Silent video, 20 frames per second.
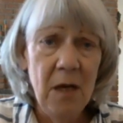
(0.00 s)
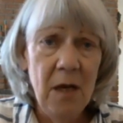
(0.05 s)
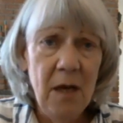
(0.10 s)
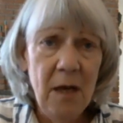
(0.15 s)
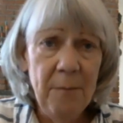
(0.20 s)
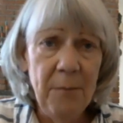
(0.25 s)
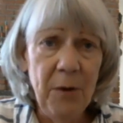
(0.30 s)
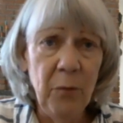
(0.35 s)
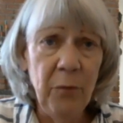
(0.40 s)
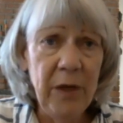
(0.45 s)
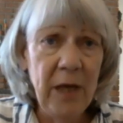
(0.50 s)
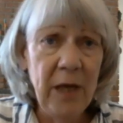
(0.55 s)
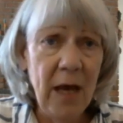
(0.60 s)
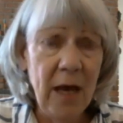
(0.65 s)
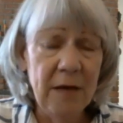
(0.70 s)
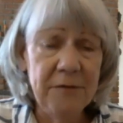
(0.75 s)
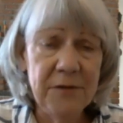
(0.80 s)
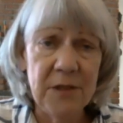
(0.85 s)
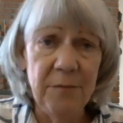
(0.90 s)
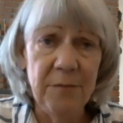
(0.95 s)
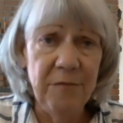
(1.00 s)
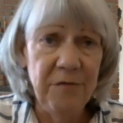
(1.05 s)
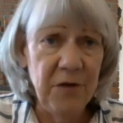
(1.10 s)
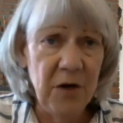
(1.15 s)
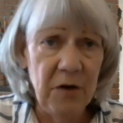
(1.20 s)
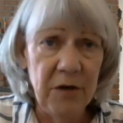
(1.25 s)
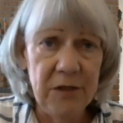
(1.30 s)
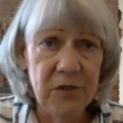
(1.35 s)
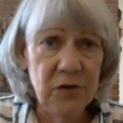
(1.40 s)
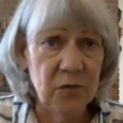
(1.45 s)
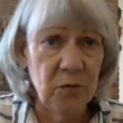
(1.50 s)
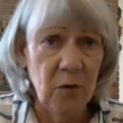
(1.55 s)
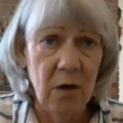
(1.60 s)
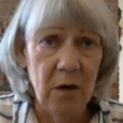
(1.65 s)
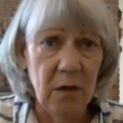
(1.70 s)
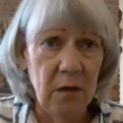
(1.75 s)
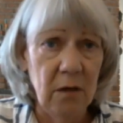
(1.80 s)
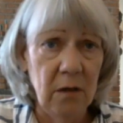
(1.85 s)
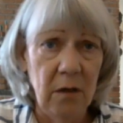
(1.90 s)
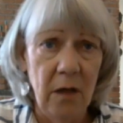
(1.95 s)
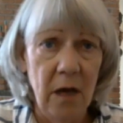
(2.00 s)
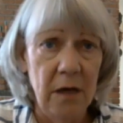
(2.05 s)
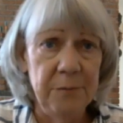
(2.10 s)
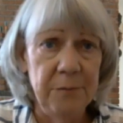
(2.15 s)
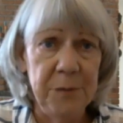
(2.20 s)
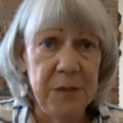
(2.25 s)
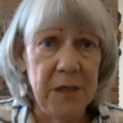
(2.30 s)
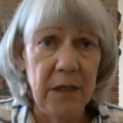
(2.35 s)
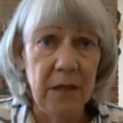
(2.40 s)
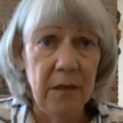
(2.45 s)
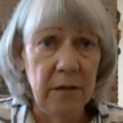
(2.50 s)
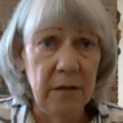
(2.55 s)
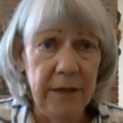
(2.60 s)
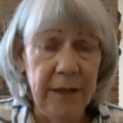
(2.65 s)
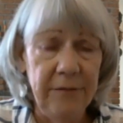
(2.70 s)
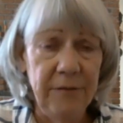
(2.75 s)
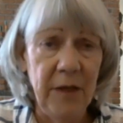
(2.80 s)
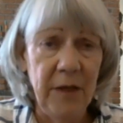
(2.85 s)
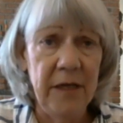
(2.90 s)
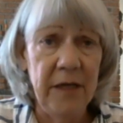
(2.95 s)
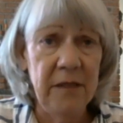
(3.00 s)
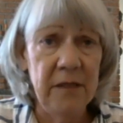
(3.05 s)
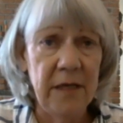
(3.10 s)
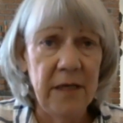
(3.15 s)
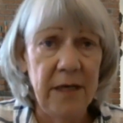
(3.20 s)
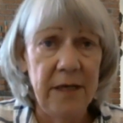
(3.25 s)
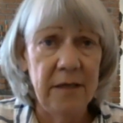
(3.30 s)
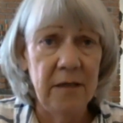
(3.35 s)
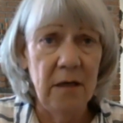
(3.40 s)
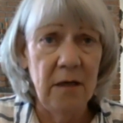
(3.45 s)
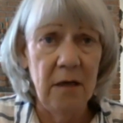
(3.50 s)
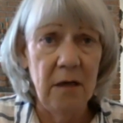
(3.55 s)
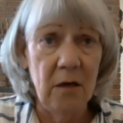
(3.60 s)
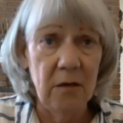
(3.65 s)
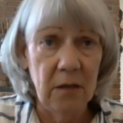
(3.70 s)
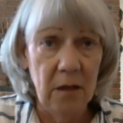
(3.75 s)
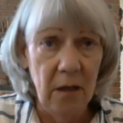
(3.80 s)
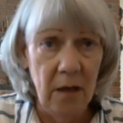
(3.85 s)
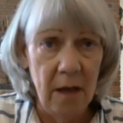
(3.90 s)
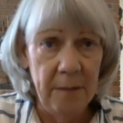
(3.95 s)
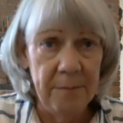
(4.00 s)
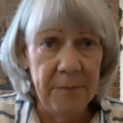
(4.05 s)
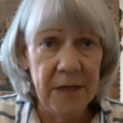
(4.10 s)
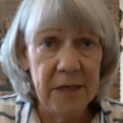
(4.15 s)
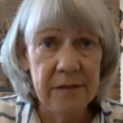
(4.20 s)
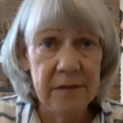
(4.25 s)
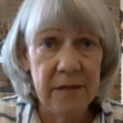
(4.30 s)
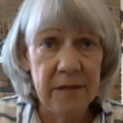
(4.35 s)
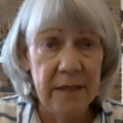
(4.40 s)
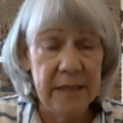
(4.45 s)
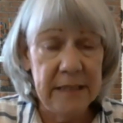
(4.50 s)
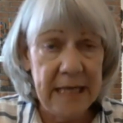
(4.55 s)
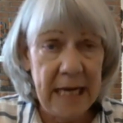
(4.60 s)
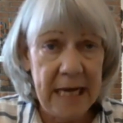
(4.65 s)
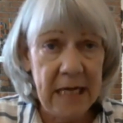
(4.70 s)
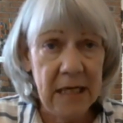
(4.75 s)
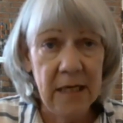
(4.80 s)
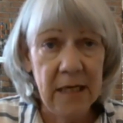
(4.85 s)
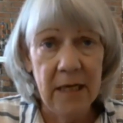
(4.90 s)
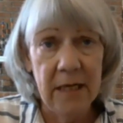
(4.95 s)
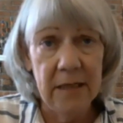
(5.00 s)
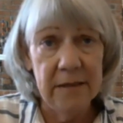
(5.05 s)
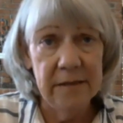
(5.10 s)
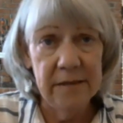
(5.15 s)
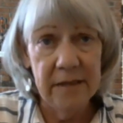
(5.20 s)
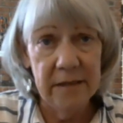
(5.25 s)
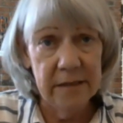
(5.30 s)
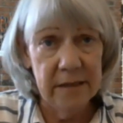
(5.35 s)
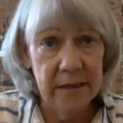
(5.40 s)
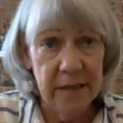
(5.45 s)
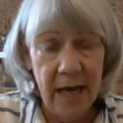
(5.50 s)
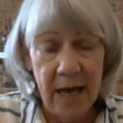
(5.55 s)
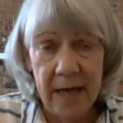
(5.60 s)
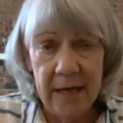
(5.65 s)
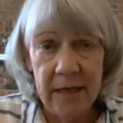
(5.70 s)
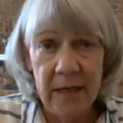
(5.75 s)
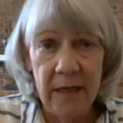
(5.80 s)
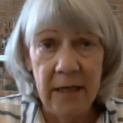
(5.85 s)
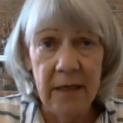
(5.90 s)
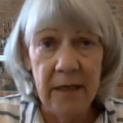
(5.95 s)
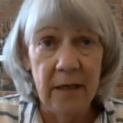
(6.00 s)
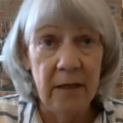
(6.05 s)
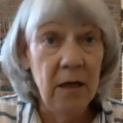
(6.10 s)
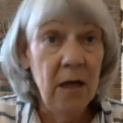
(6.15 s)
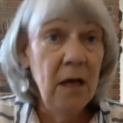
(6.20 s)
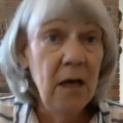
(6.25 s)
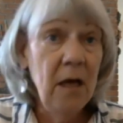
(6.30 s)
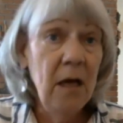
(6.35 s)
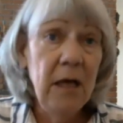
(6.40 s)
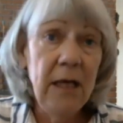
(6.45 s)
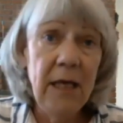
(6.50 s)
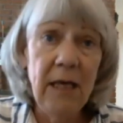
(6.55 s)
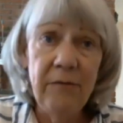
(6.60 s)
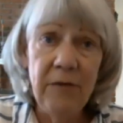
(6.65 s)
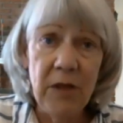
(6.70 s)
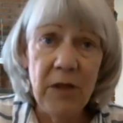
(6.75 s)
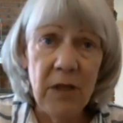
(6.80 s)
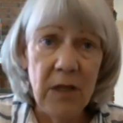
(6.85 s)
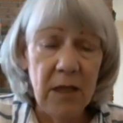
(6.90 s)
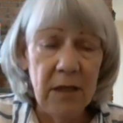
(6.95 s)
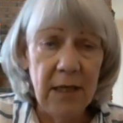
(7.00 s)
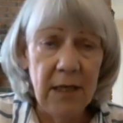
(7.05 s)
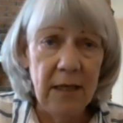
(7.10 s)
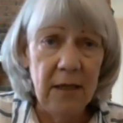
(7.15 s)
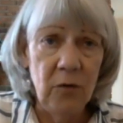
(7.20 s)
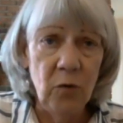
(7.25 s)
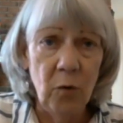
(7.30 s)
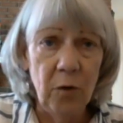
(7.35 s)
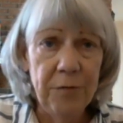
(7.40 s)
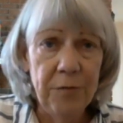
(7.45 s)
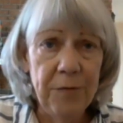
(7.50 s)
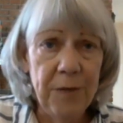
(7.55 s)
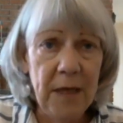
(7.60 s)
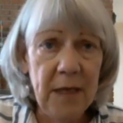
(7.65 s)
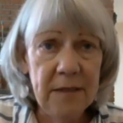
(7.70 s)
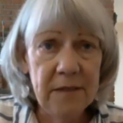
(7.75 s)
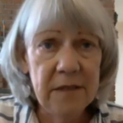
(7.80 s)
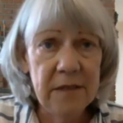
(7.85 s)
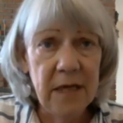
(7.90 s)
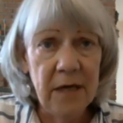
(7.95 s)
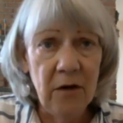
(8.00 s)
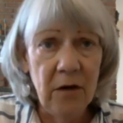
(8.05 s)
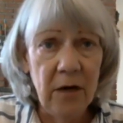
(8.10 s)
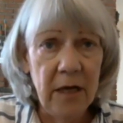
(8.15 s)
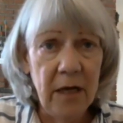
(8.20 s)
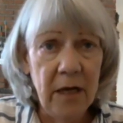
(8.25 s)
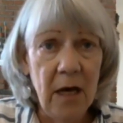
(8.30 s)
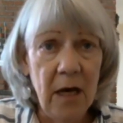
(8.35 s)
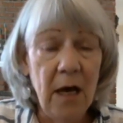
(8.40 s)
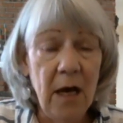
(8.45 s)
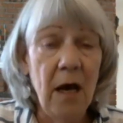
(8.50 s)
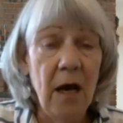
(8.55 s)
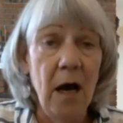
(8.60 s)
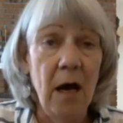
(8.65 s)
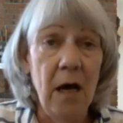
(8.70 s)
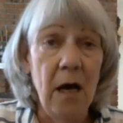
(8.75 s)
But we have some very strong clubs in Cleveland and Columbus and Dayton and Cincinnati, and even the Northeast area